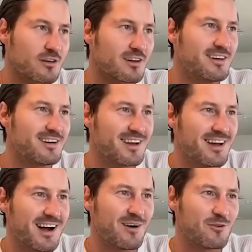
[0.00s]
I
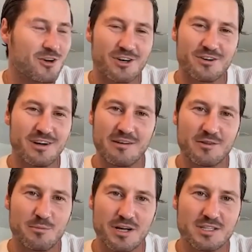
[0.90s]
want her to have
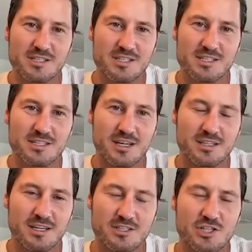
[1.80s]
the best season that,
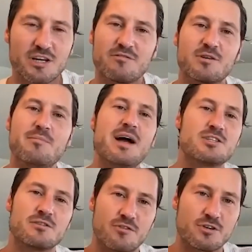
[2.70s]
that she ever
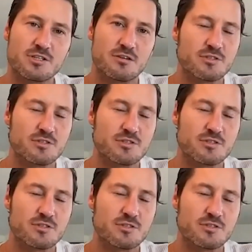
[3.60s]
imagined for herself.